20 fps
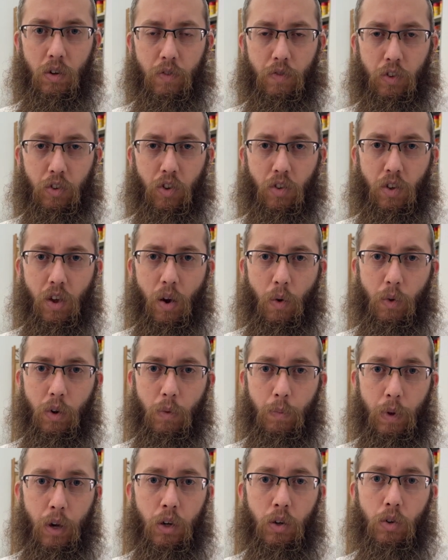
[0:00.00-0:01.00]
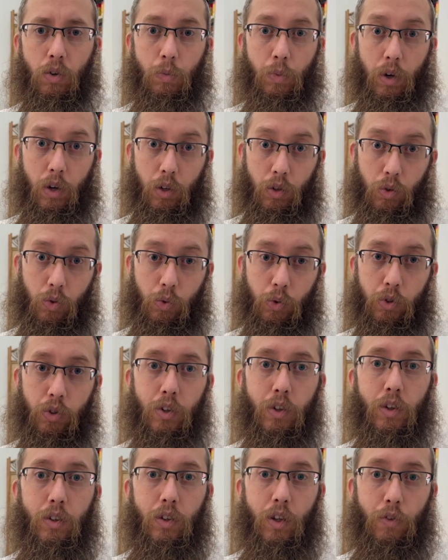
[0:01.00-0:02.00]
vegetarian menu, but I do
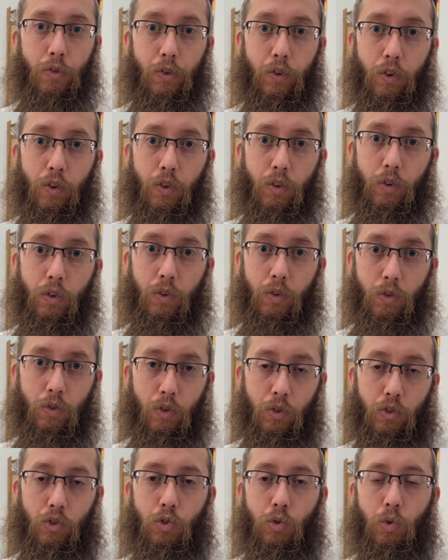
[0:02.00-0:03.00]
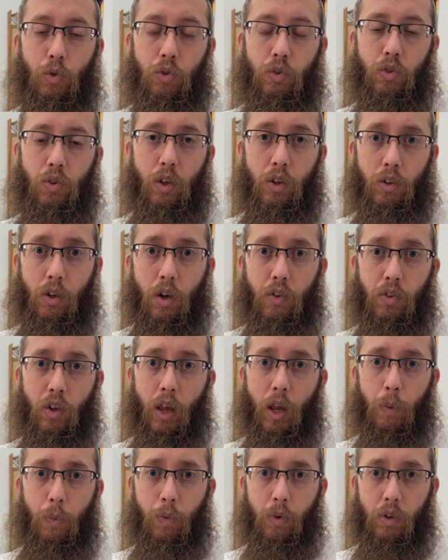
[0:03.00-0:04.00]
think that for Jews, it does
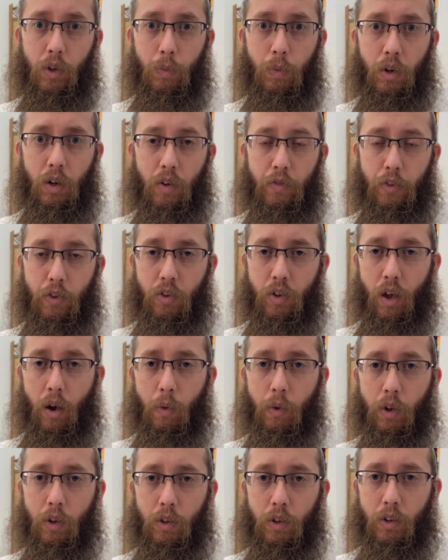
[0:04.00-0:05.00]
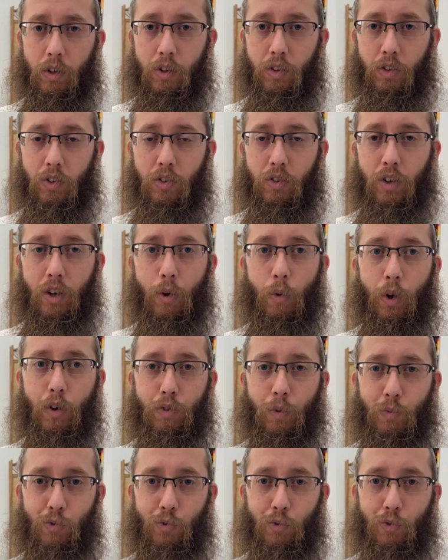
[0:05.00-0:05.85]
help. When they become vegetarian, they stay away from